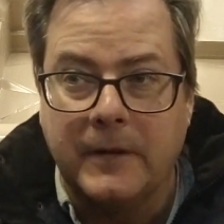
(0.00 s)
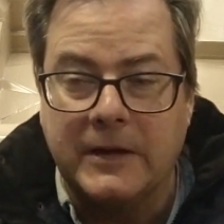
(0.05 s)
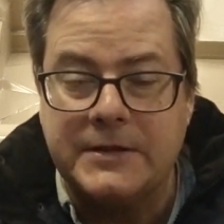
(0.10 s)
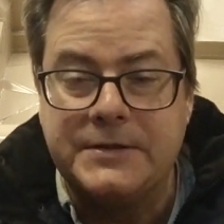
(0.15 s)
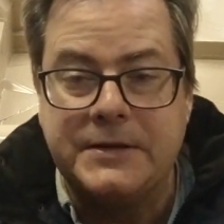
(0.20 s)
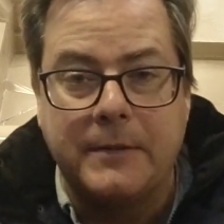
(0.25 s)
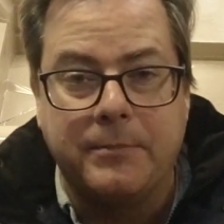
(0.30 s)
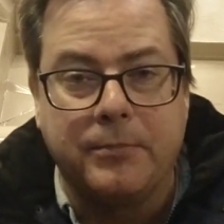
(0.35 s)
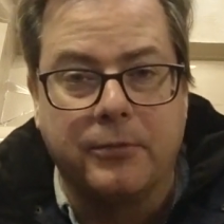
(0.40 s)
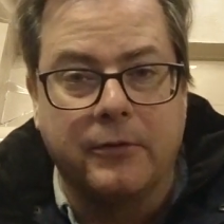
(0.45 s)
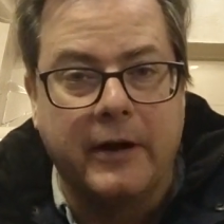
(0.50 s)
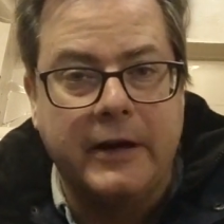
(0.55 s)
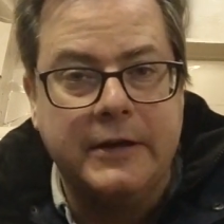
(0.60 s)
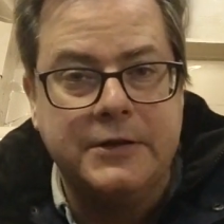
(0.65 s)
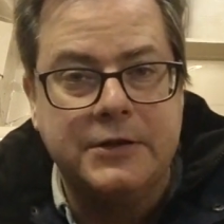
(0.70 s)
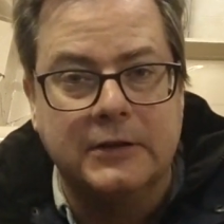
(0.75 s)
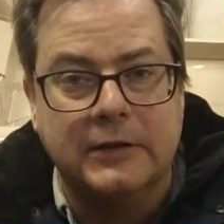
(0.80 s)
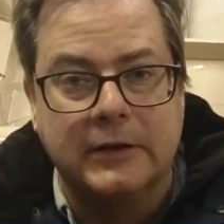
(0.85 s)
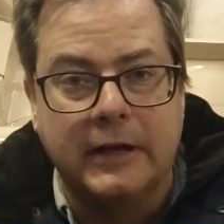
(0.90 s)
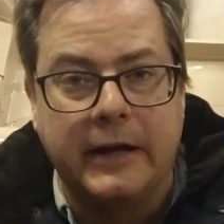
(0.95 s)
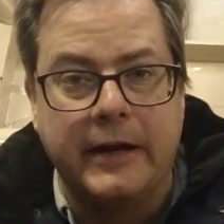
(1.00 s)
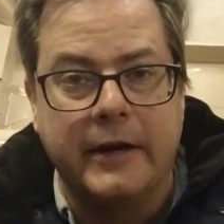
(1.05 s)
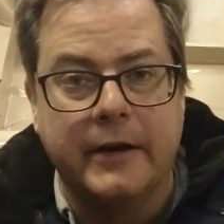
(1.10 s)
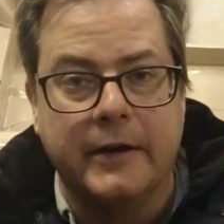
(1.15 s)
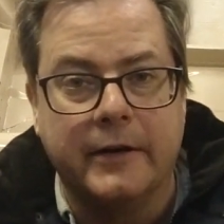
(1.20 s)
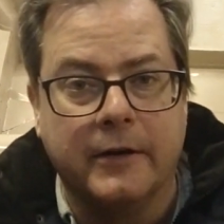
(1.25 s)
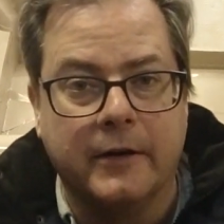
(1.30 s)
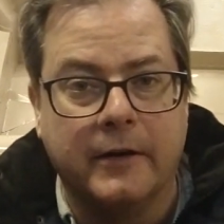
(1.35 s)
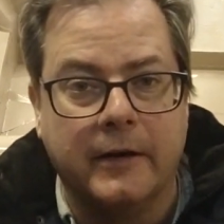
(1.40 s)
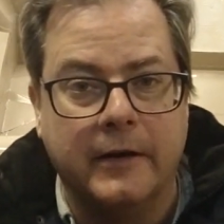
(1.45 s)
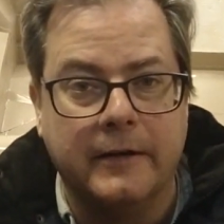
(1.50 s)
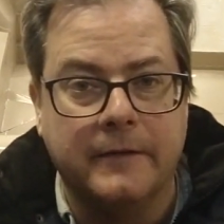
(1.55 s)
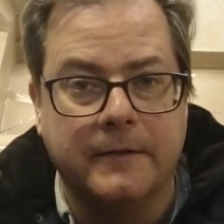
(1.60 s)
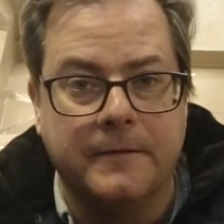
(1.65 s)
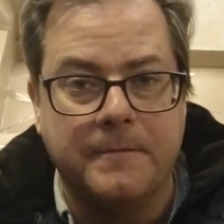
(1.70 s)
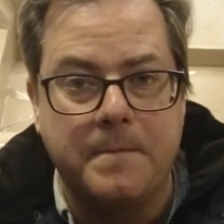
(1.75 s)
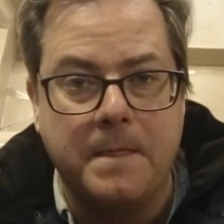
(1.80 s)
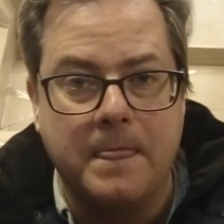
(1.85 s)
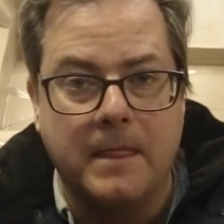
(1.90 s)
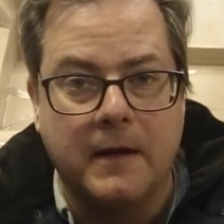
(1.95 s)
separation layer
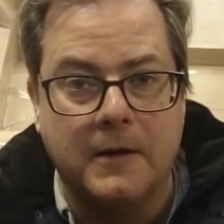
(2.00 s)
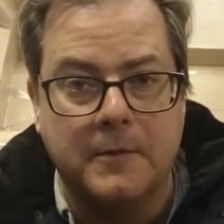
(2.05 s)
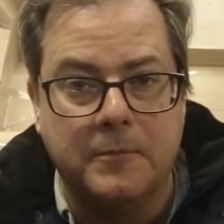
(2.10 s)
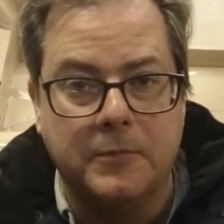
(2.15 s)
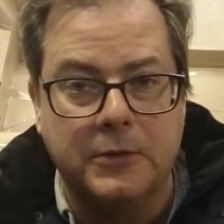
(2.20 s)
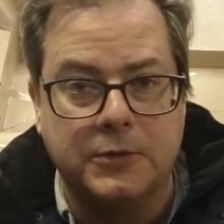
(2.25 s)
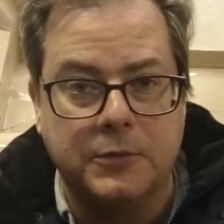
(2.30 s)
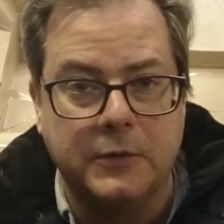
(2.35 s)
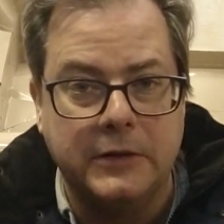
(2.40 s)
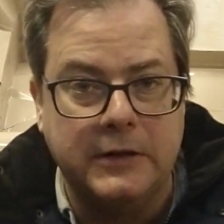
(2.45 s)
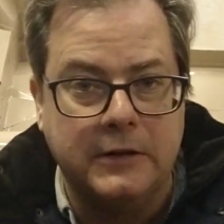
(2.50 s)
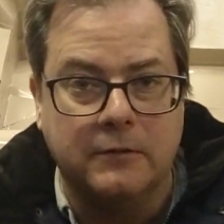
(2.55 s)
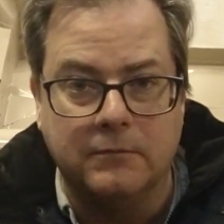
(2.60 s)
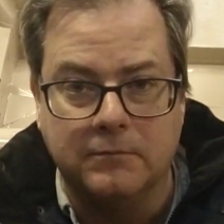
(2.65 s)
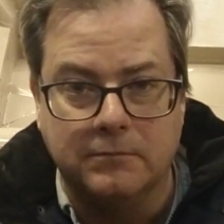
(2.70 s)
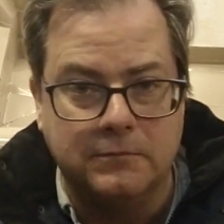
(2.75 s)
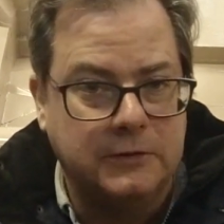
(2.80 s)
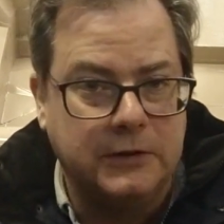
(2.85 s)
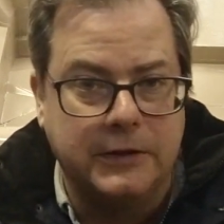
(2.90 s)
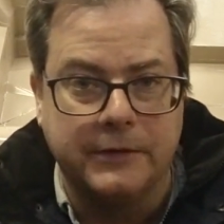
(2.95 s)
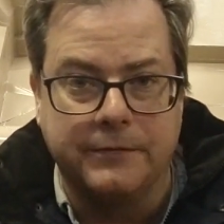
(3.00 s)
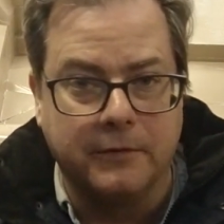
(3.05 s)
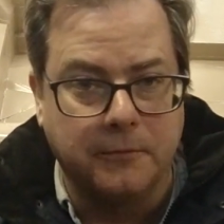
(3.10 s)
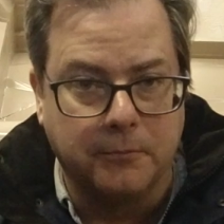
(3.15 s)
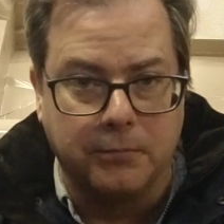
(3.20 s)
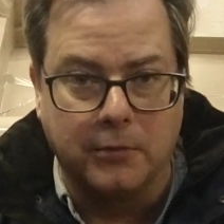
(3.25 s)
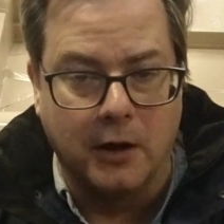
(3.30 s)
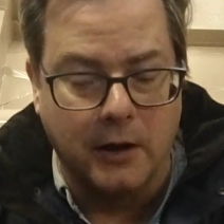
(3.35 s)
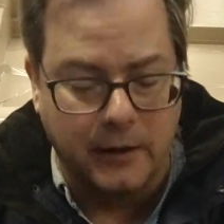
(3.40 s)
between different